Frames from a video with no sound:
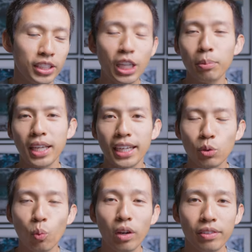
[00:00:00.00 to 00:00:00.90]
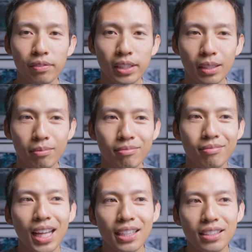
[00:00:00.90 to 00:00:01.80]
Yelp takes 150.
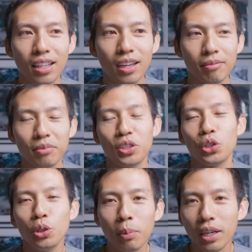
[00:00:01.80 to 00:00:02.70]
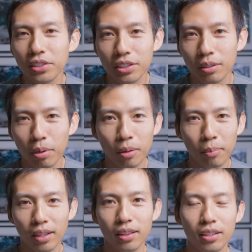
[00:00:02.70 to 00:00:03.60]
That's not too much per
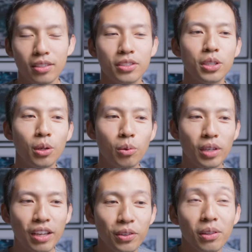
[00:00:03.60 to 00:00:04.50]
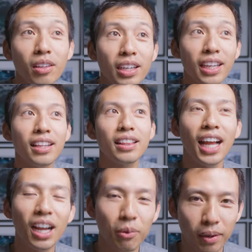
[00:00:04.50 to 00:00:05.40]
month. So if you look at it
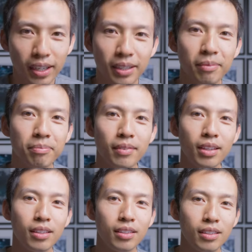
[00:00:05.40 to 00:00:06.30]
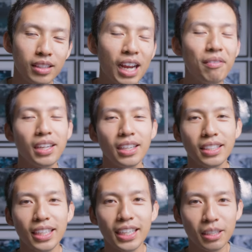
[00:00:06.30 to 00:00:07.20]
that way, the
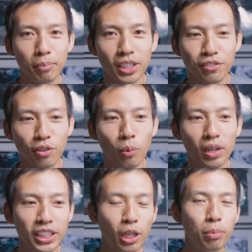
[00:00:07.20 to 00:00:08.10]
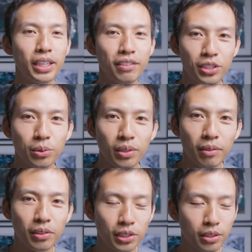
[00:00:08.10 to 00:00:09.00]
advertising isn't much for what Yelp gives you
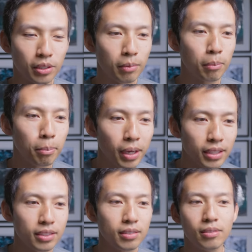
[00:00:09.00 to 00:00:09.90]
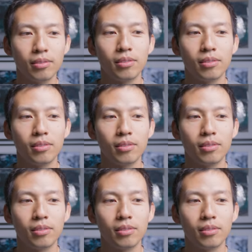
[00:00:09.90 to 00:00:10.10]
in return. But